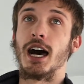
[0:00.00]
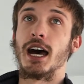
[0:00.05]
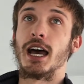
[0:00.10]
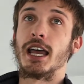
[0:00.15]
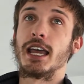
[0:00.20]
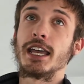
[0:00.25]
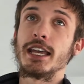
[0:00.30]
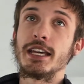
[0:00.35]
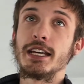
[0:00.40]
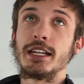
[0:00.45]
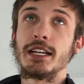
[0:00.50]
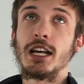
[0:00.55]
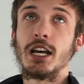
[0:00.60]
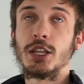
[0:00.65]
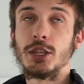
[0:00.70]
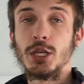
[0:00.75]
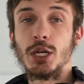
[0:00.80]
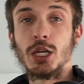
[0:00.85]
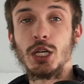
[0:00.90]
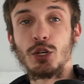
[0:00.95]
In
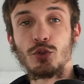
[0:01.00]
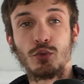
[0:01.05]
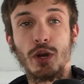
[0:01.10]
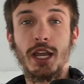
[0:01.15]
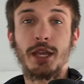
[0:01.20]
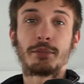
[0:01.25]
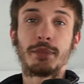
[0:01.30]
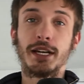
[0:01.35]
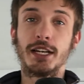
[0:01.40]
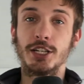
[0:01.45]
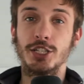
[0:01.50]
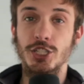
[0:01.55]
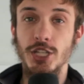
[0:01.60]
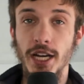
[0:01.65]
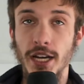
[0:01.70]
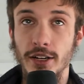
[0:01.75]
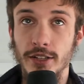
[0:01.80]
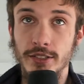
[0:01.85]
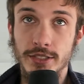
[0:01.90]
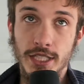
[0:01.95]
the recommended
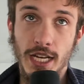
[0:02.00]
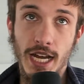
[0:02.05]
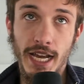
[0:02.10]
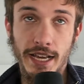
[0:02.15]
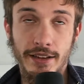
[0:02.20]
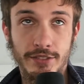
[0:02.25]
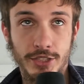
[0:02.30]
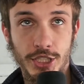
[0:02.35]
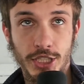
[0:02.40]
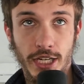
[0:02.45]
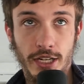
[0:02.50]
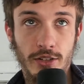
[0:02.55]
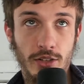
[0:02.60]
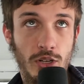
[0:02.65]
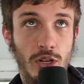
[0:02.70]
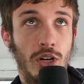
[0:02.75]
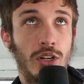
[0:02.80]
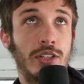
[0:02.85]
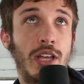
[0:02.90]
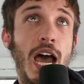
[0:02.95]
channels, I have a channel
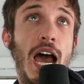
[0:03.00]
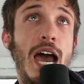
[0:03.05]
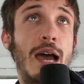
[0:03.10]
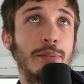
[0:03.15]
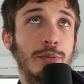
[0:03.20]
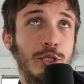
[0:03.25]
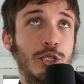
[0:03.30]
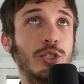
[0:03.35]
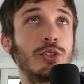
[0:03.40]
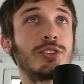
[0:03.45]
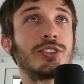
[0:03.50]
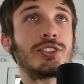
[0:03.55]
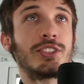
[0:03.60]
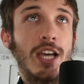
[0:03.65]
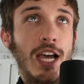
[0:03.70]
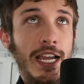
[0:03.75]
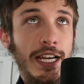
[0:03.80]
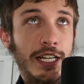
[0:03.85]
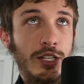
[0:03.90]
called Optional Side